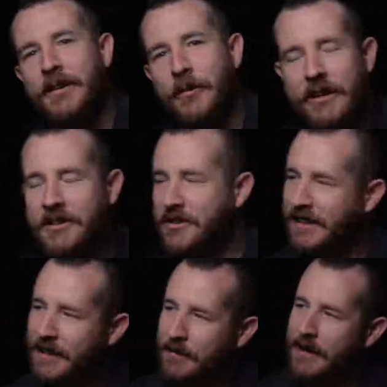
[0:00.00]
what did you
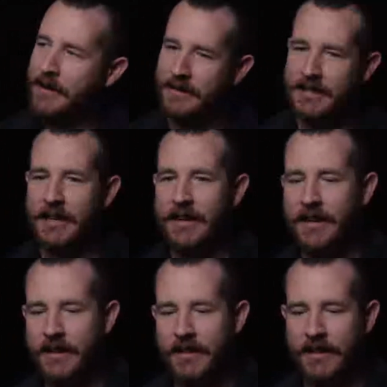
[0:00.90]
think about
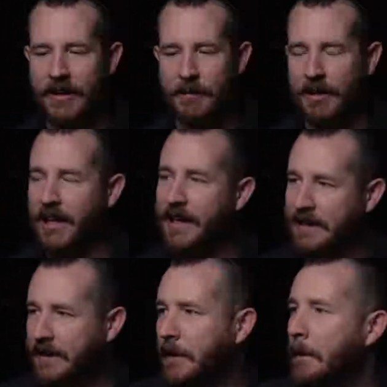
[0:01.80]
The Plague?